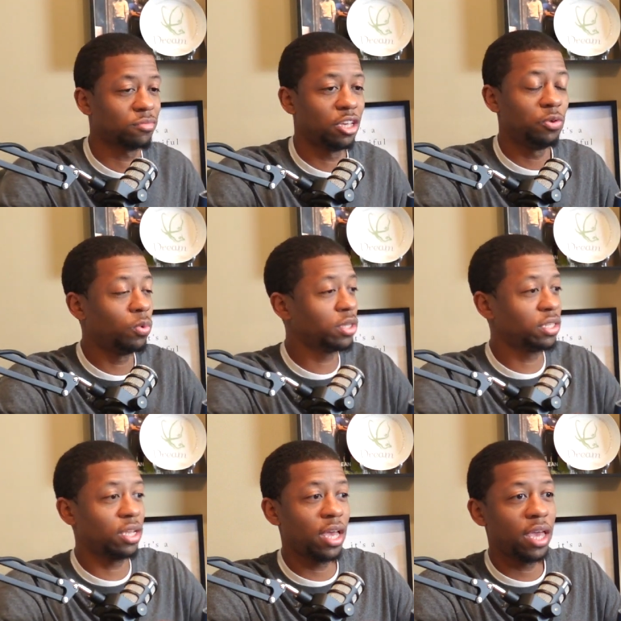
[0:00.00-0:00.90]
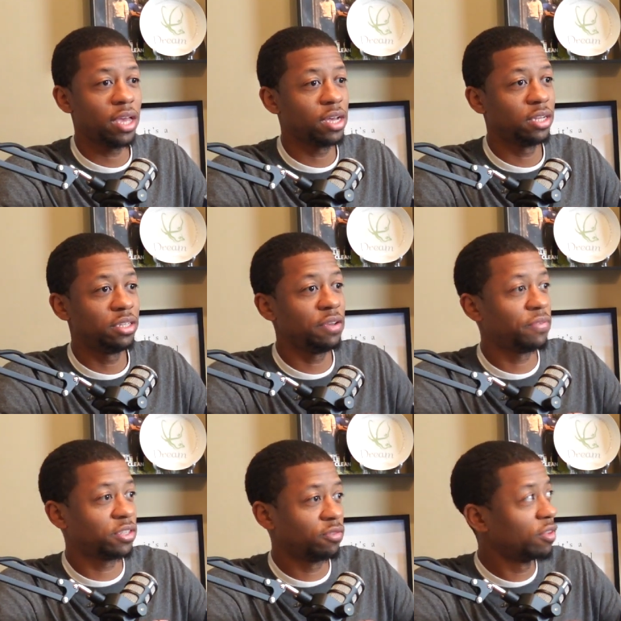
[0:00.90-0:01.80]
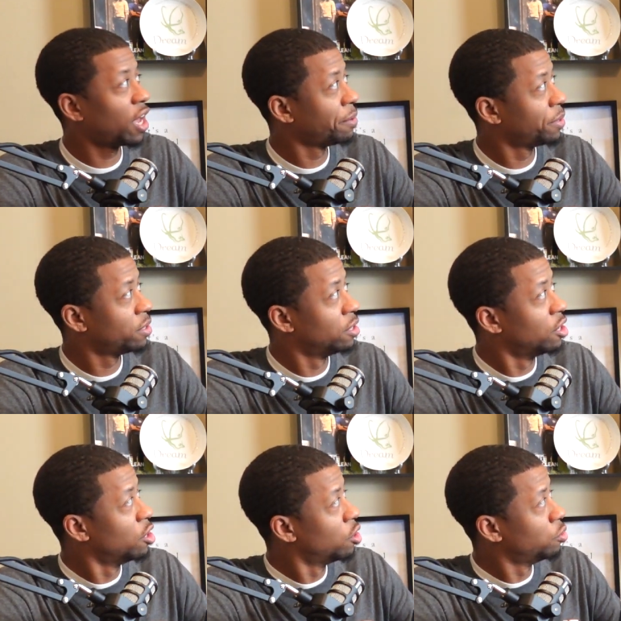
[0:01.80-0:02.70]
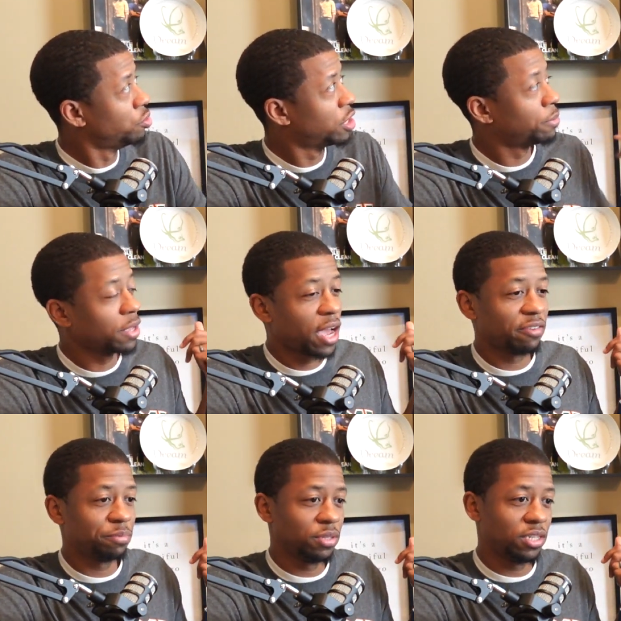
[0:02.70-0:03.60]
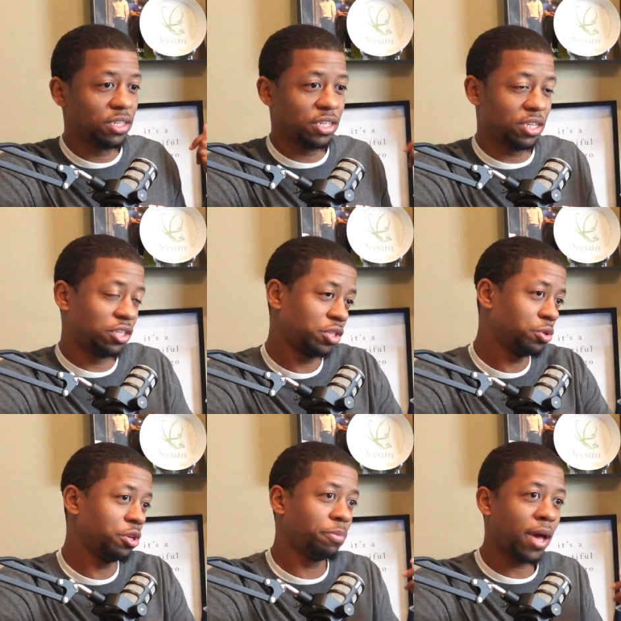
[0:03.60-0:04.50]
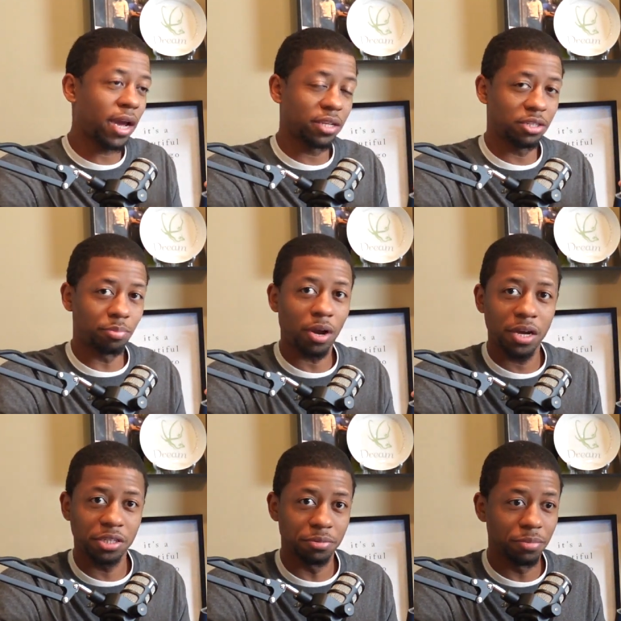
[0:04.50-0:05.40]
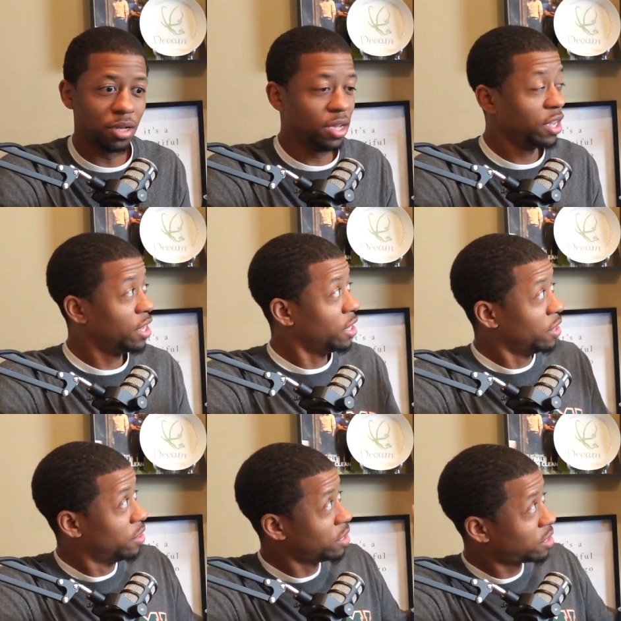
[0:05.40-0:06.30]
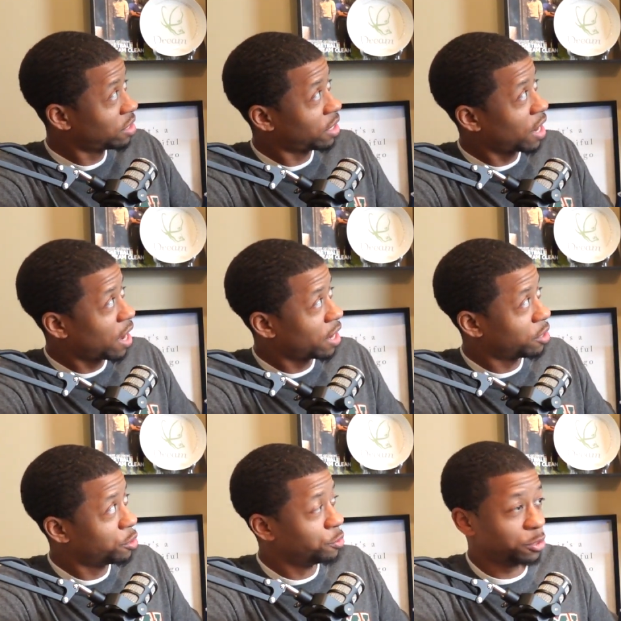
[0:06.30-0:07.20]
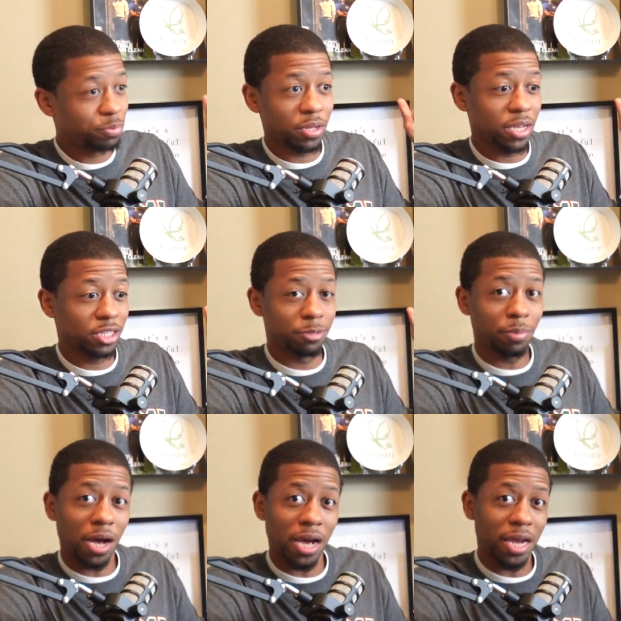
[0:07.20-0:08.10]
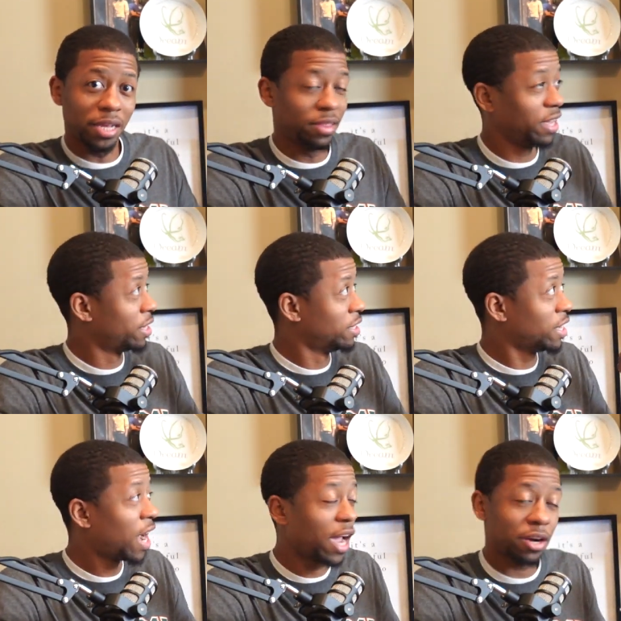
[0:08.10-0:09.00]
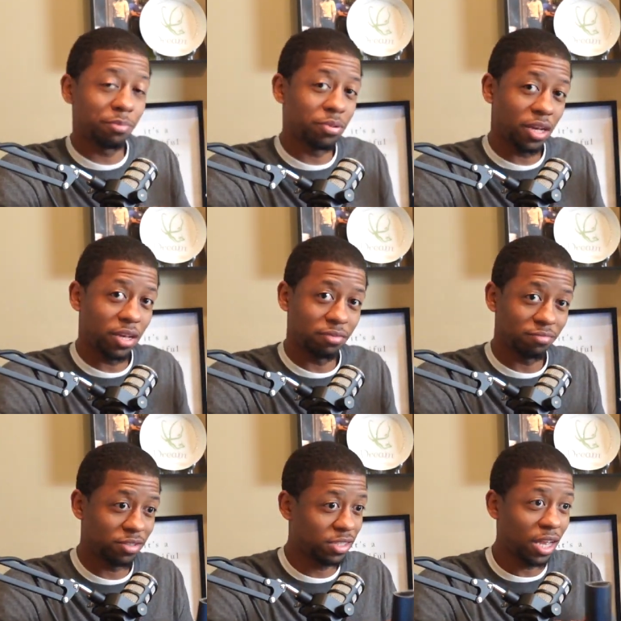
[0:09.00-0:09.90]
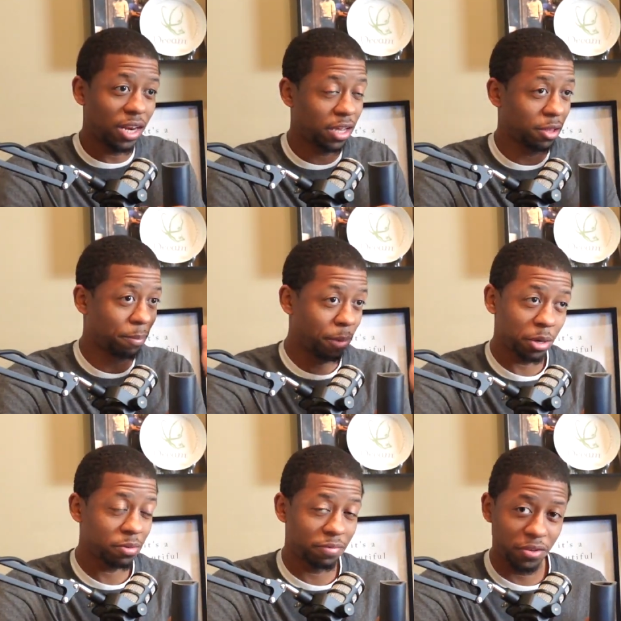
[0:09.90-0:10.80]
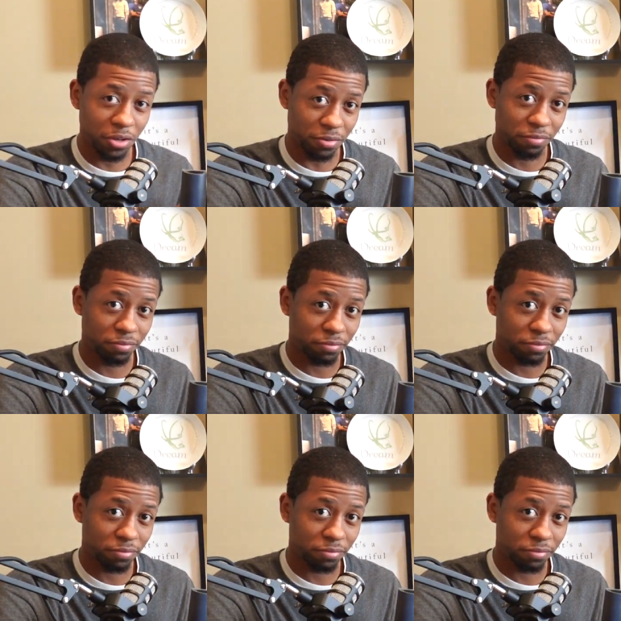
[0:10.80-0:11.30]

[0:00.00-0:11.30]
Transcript: wasn't a defensive lineman who jumped out of position and scooted back and surprised him. This is a guy who was playing spy the entire play, standing in the middle of the field.